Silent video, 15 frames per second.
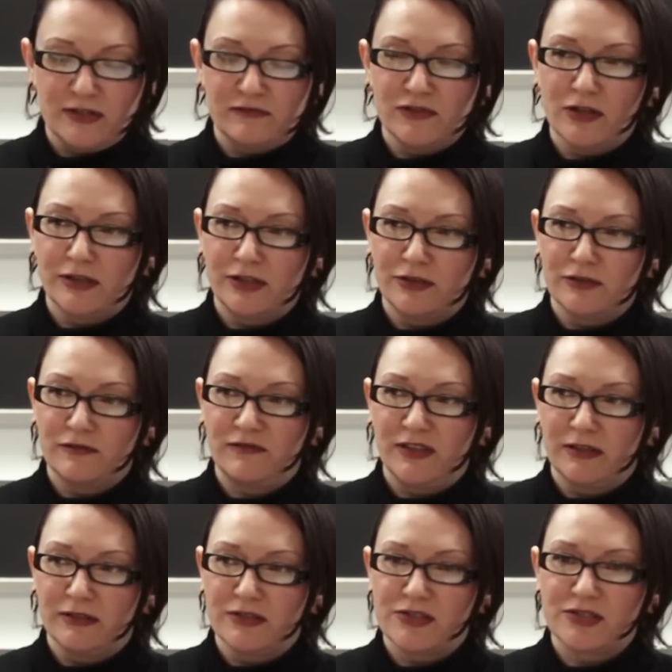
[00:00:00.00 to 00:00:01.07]
of
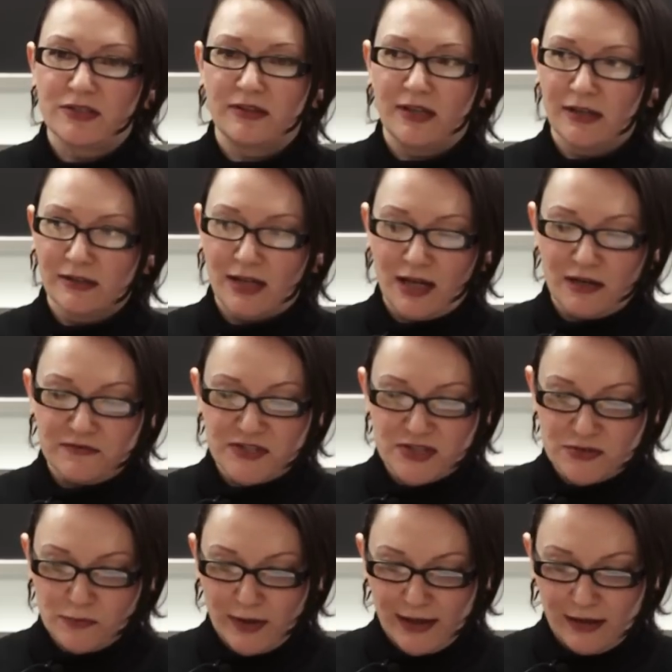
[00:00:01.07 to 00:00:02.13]
non-interference to their lives
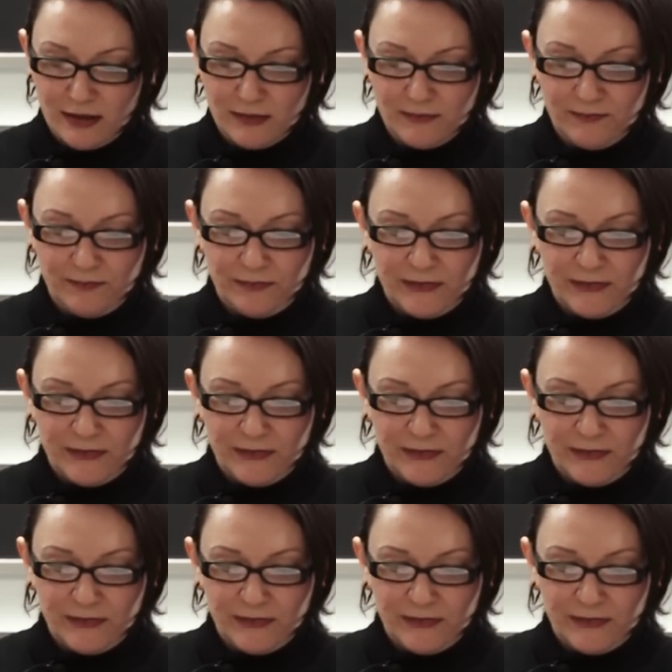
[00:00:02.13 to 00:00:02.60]
as well.